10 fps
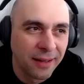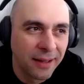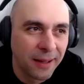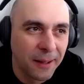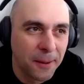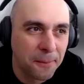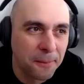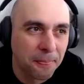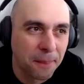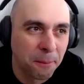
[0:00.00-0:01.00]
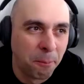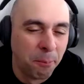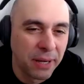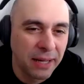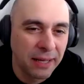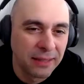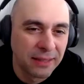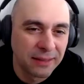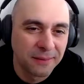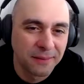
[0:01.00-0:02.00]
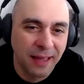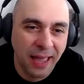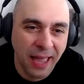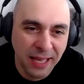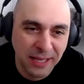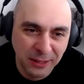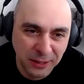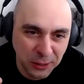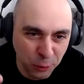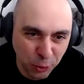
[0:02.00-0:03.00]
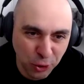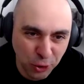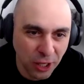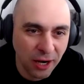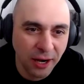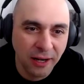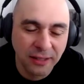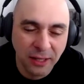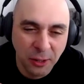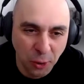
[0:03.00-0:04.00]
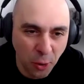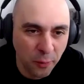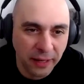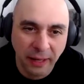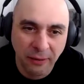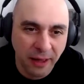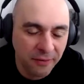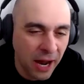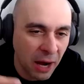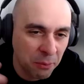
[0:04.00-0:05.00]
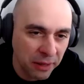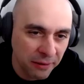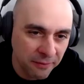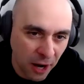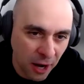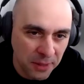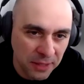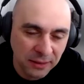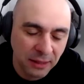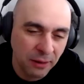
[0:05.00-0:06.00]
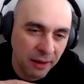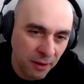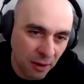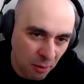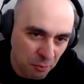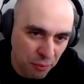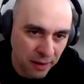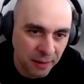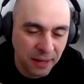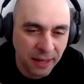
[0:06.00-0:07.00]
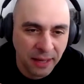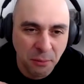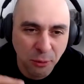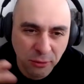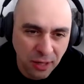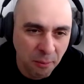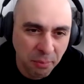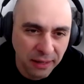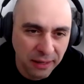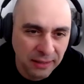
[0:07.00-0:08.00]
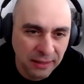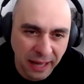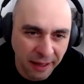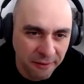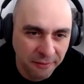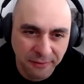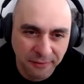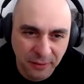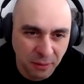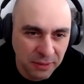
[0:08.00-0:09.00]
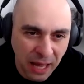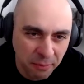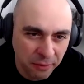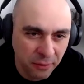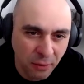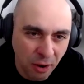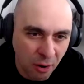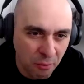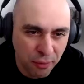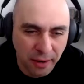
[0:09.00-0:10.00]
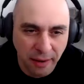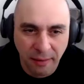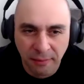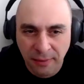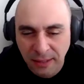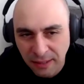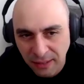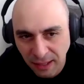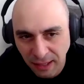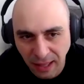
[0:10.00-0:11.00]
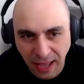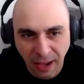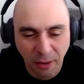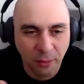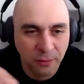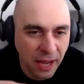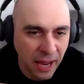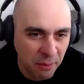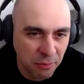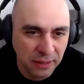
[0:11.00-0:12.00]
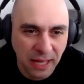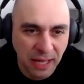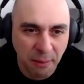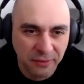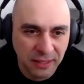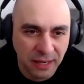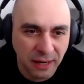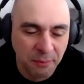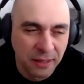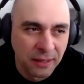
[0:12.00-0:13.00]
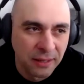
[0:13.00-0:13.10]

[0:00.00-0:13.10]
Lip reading: But as you start growing and you have hybrid environments and you have on-prem, and most companies have some type of, on-prem, cloud, hybrid type of setup.